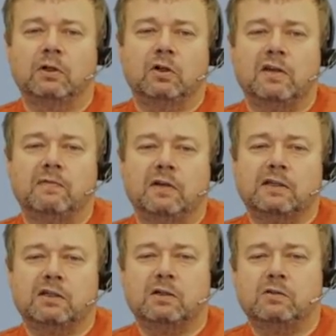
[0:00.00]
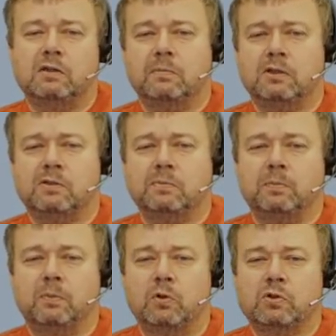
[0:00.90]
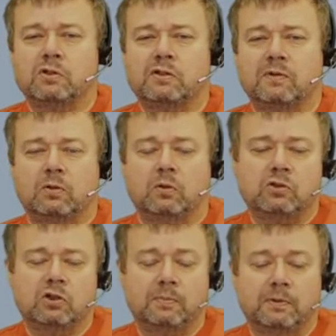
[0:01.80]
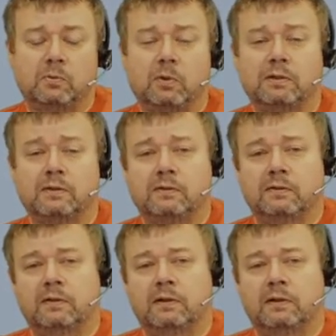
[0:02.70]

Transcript: or even executing multiple portions of a Thor job at once.